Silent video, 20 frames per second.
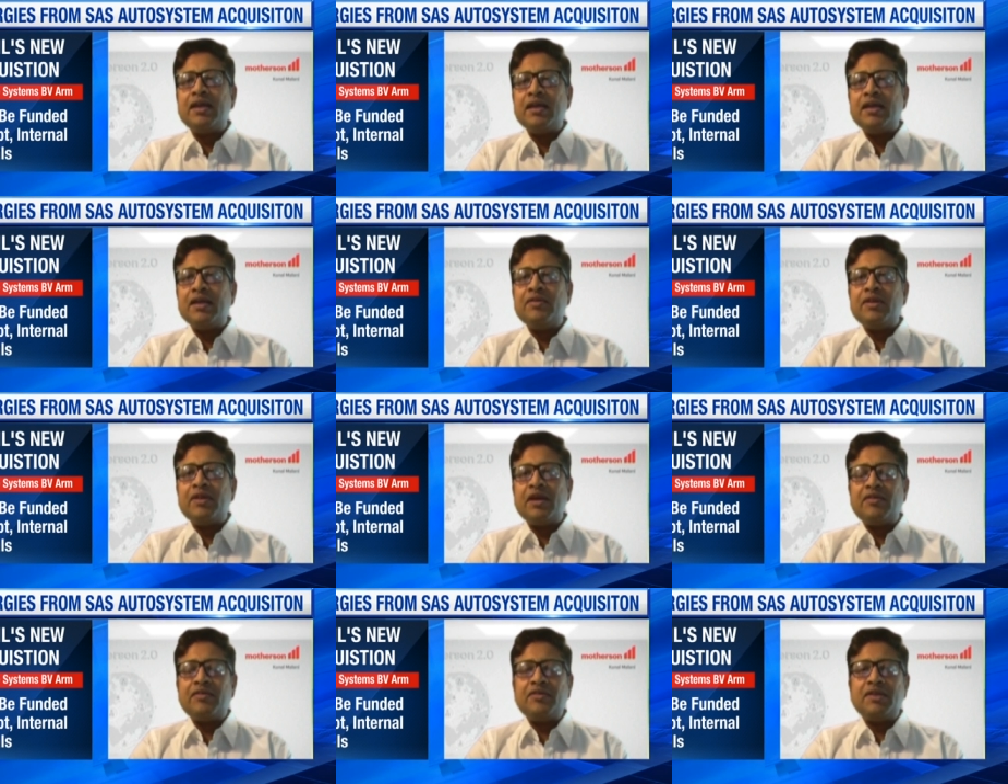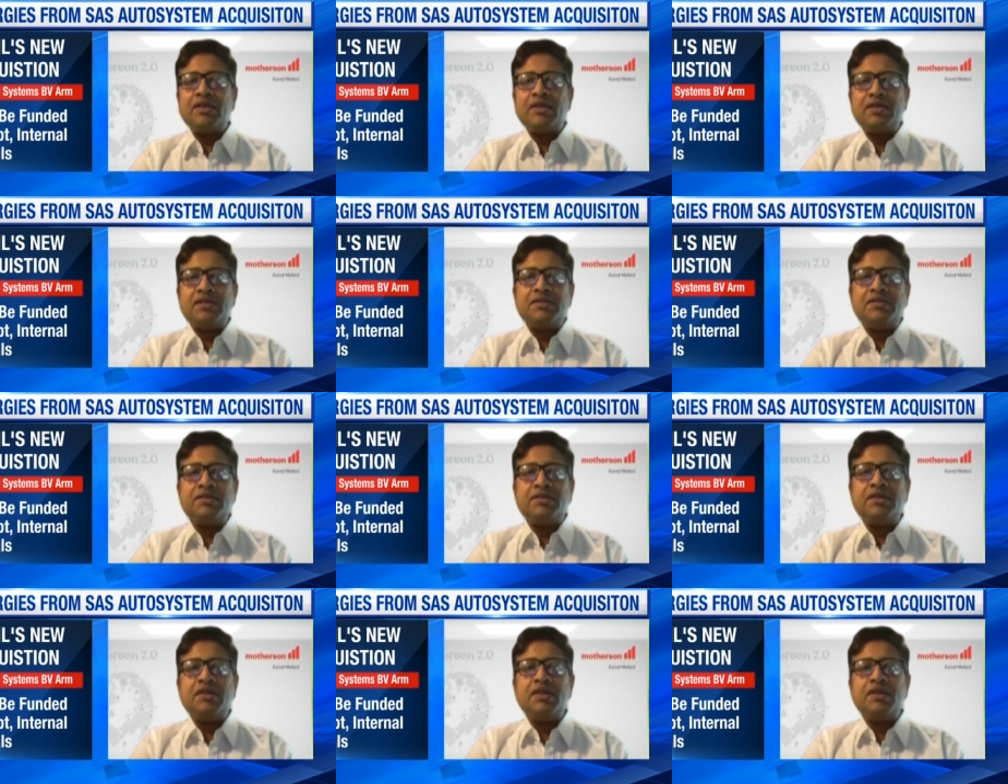Even after
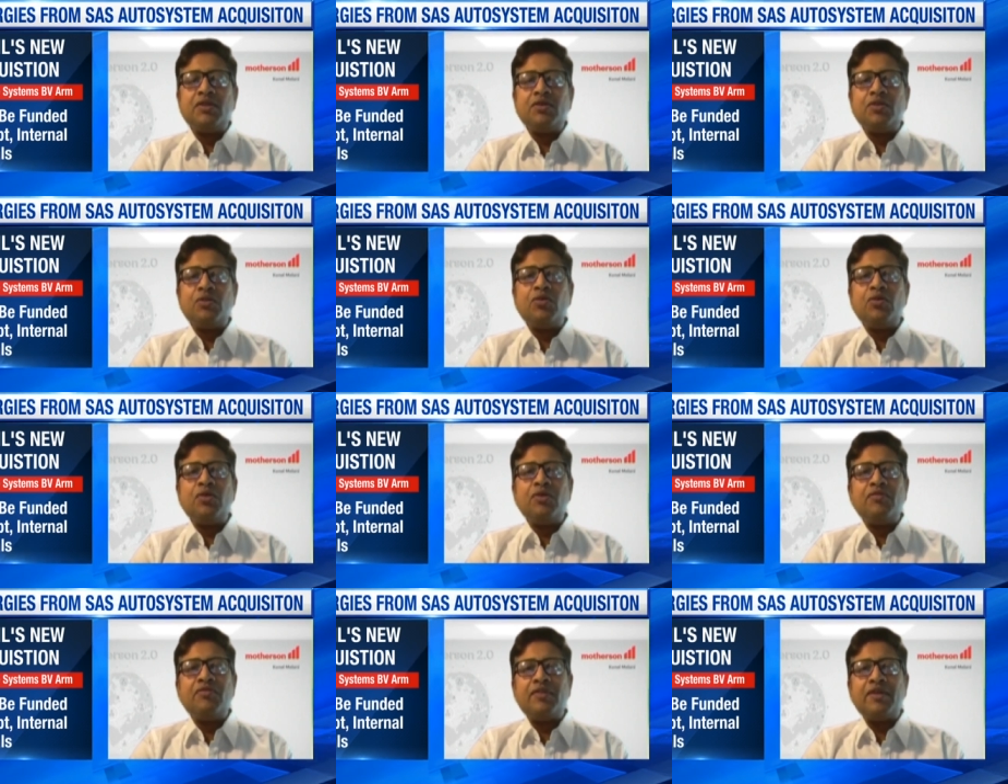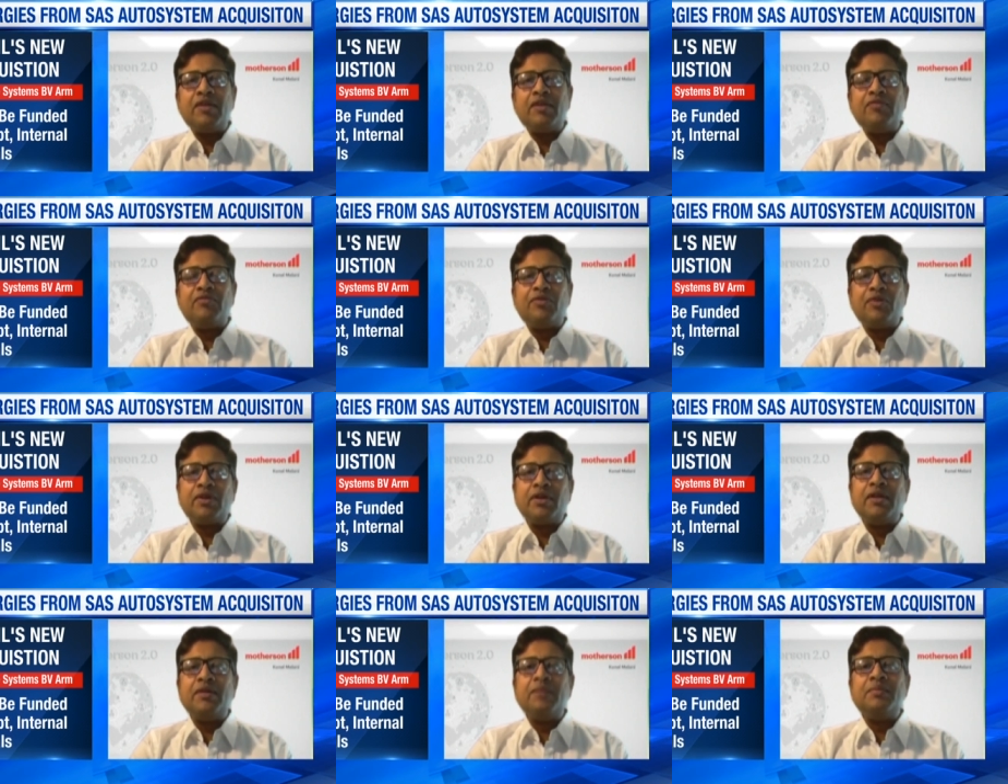considering the whole
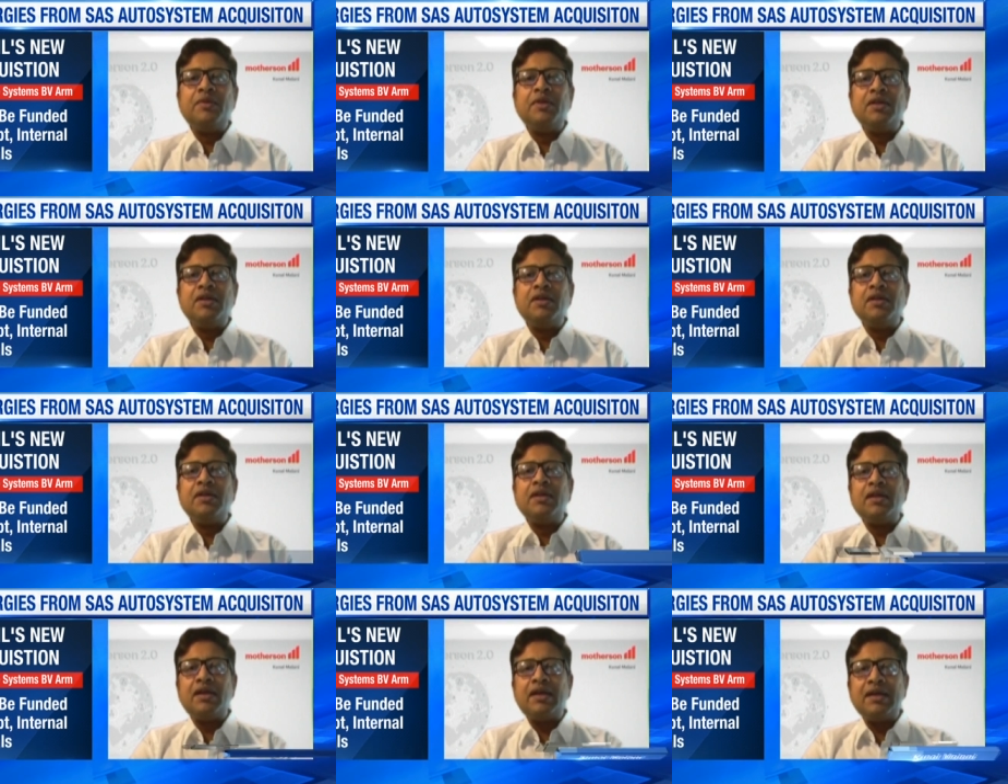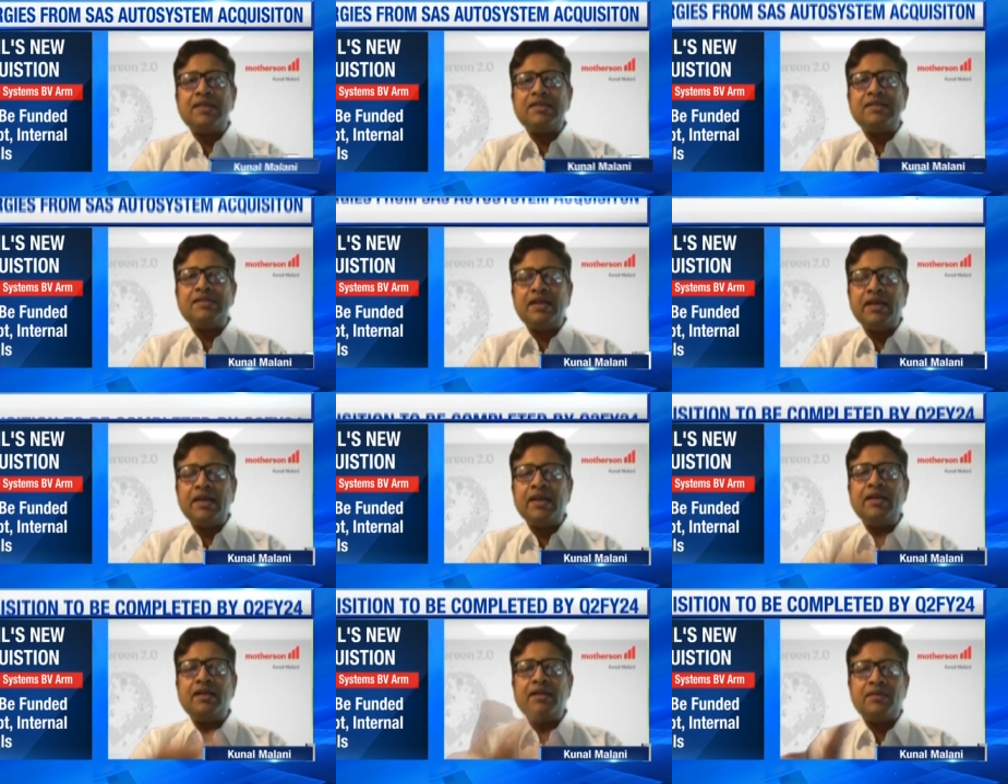540 million as
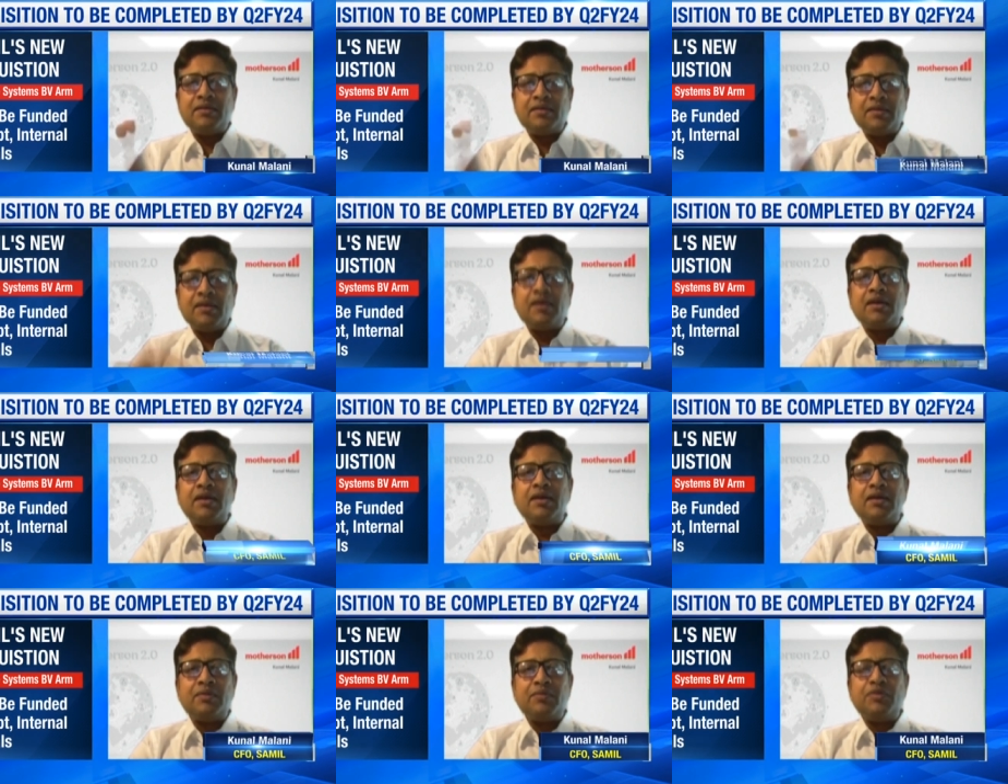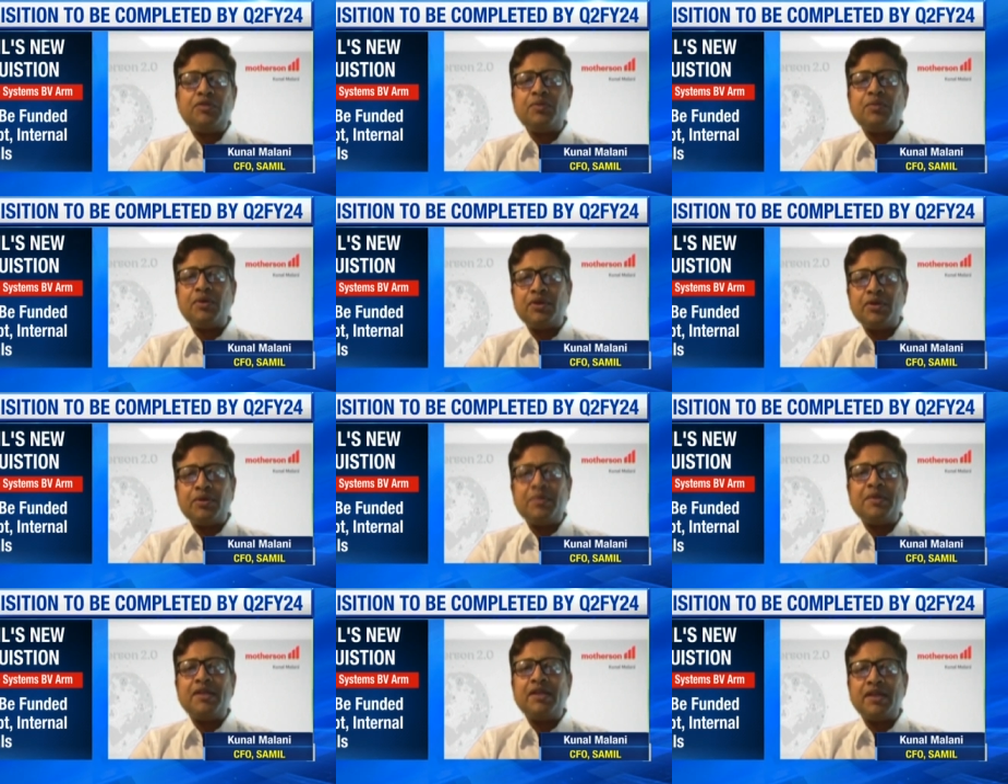debt, which will
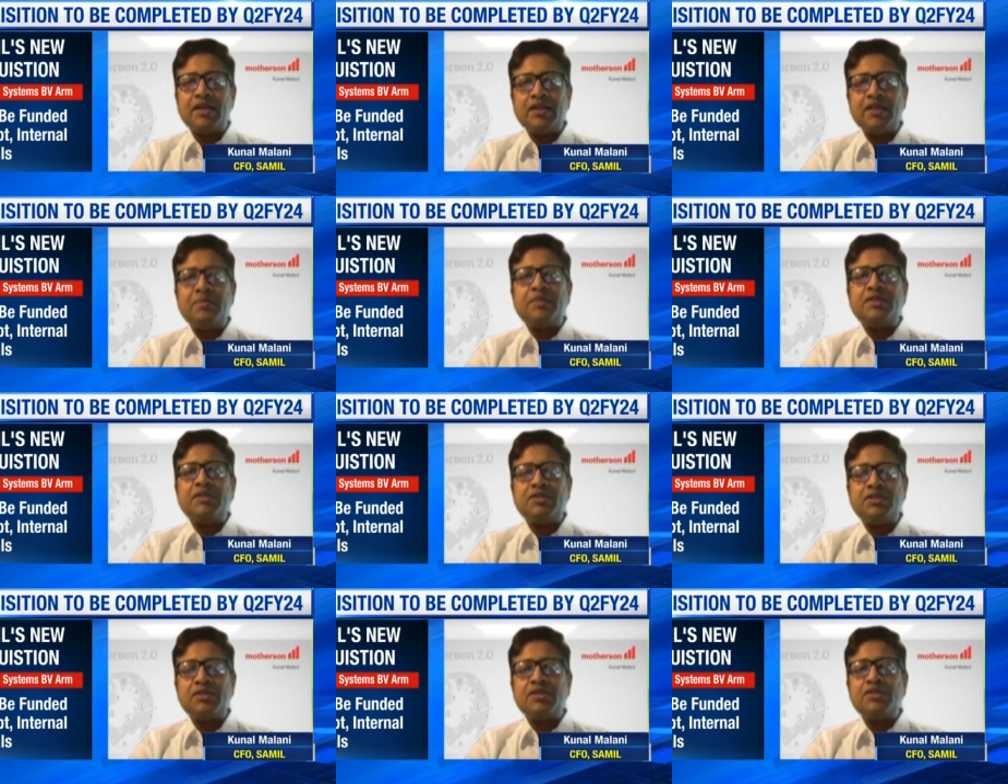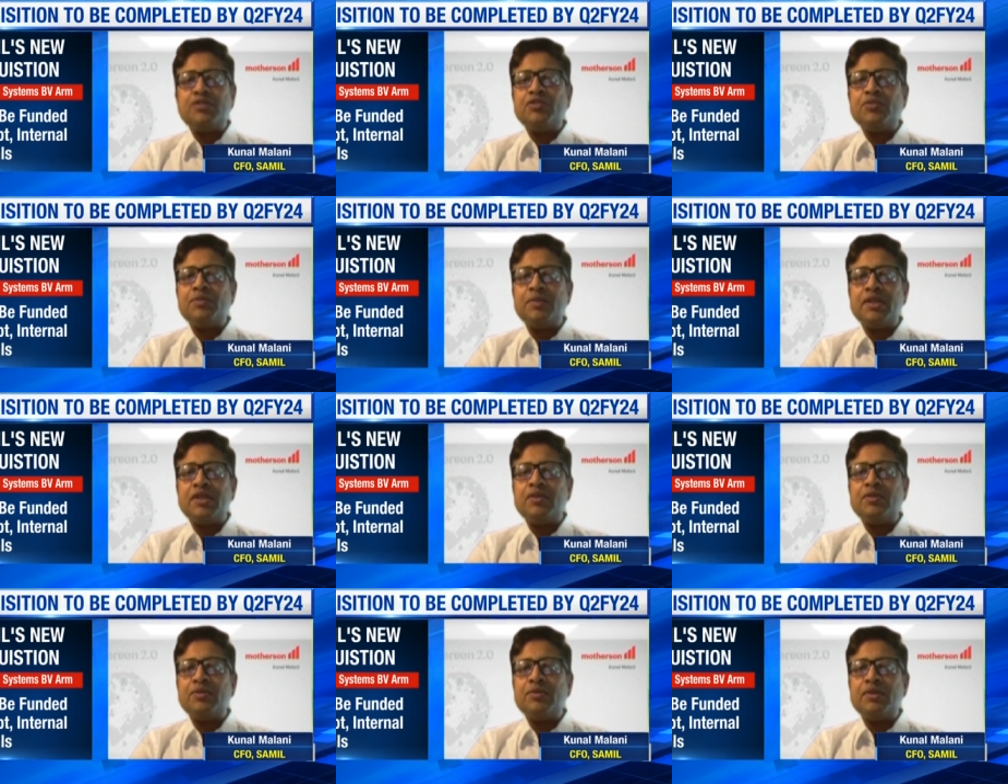not be the case, but just assuming
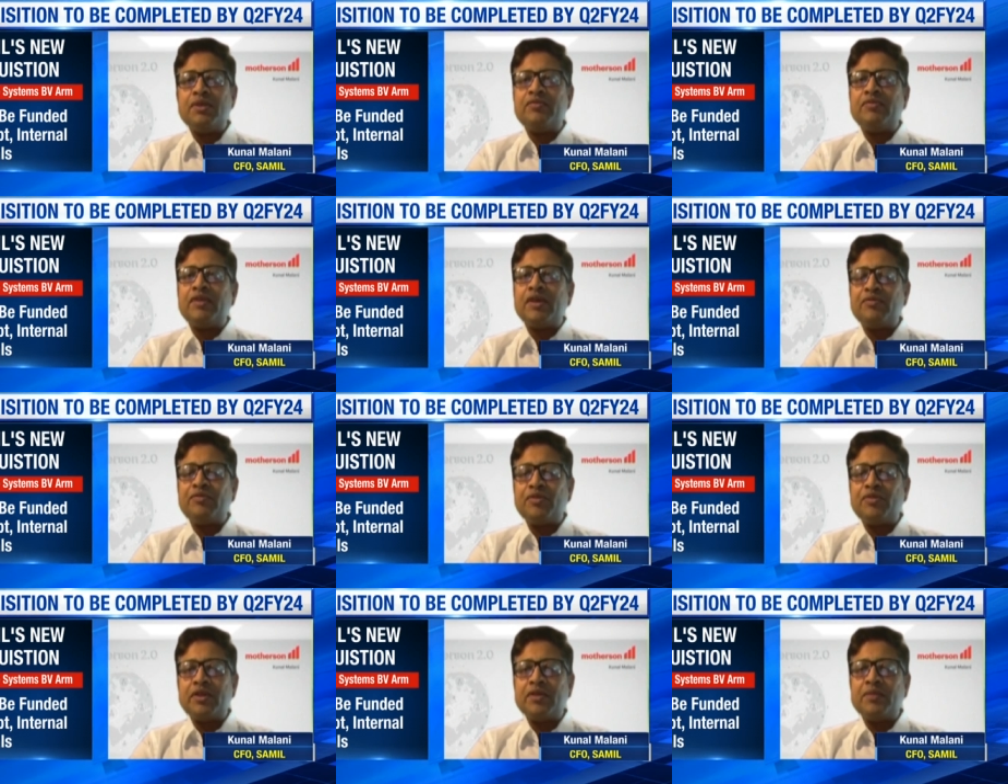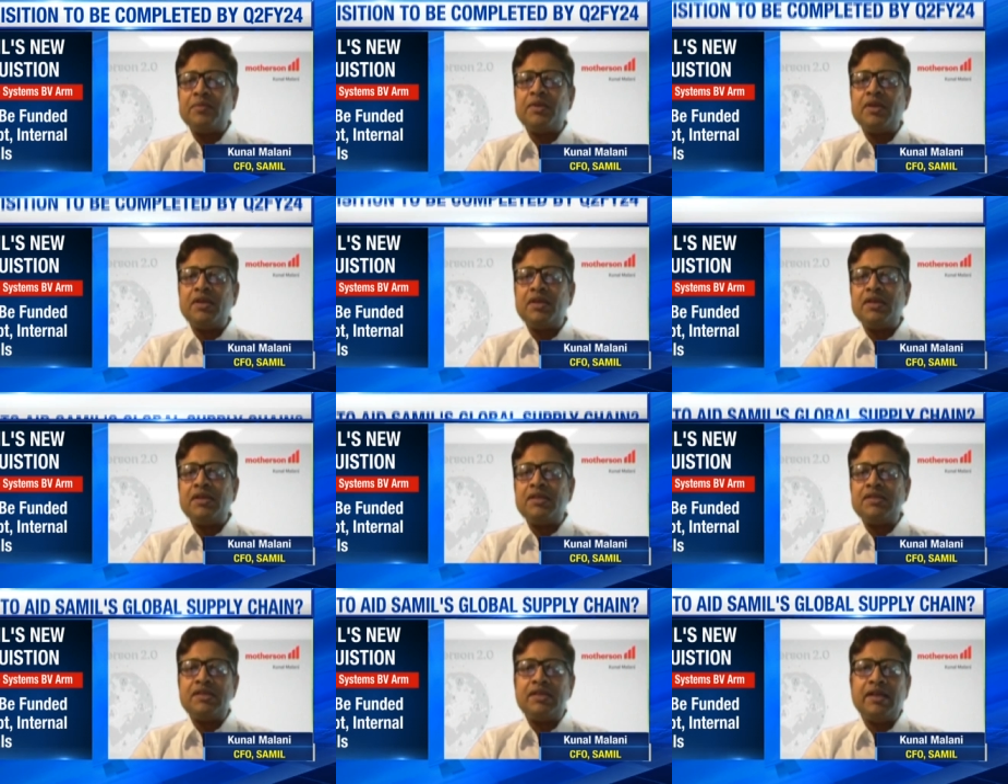the whole 540 million
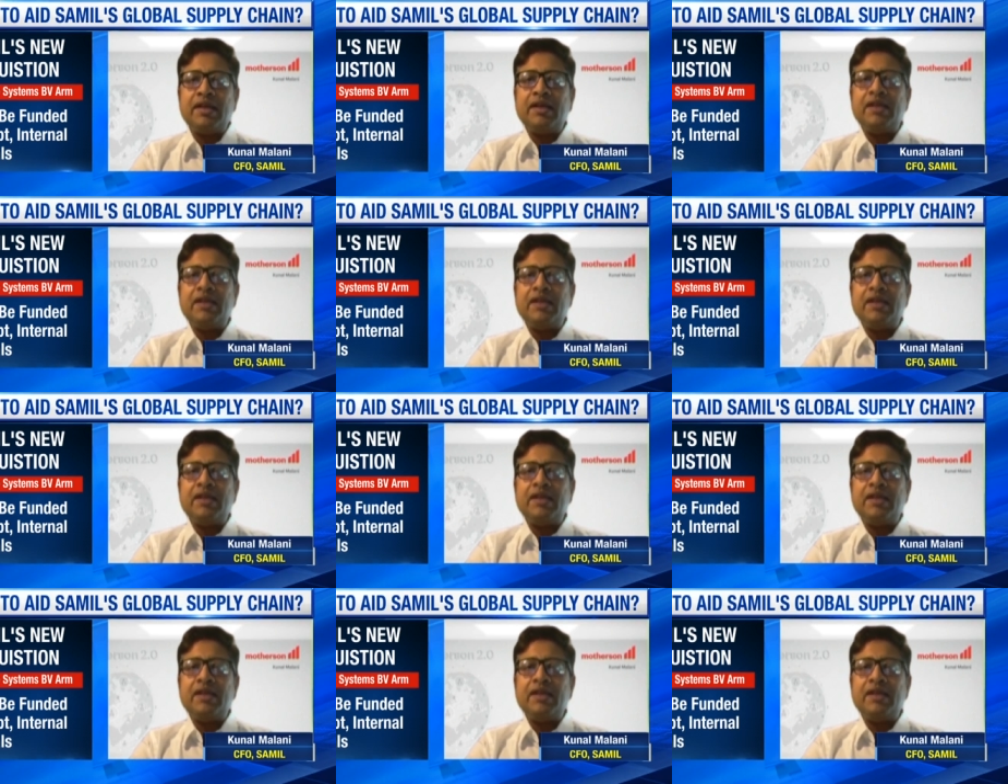as debt,